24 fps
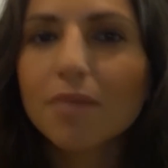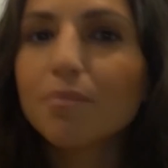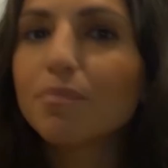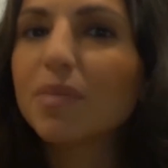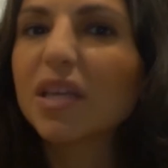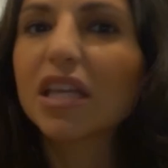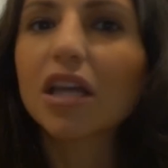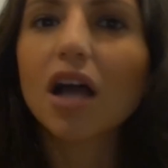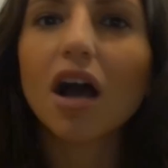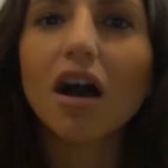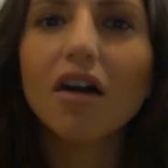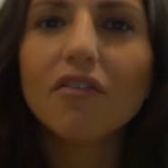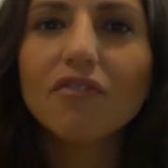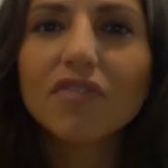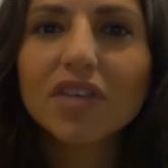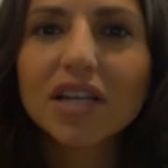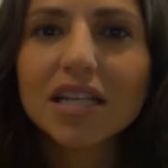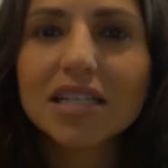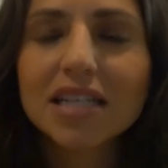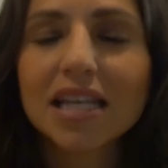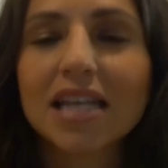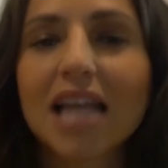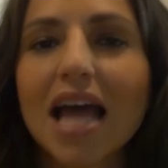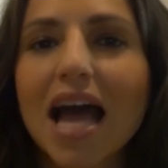be
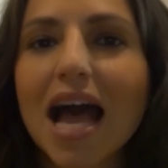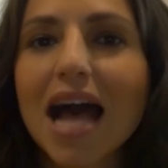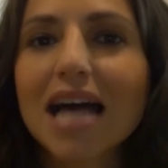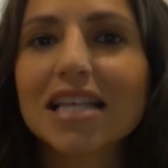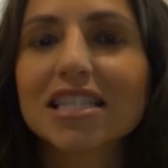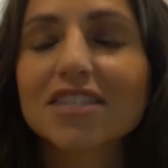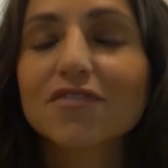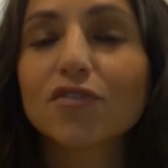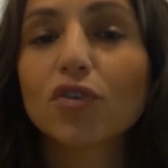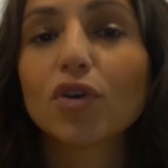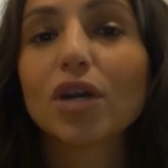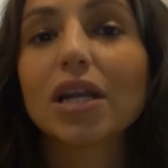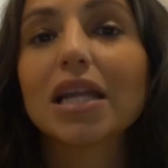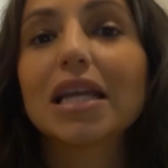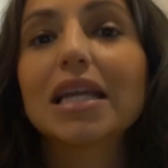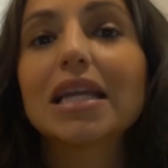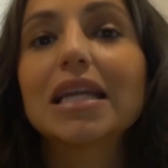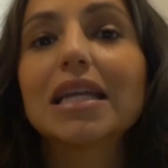confident, and ask for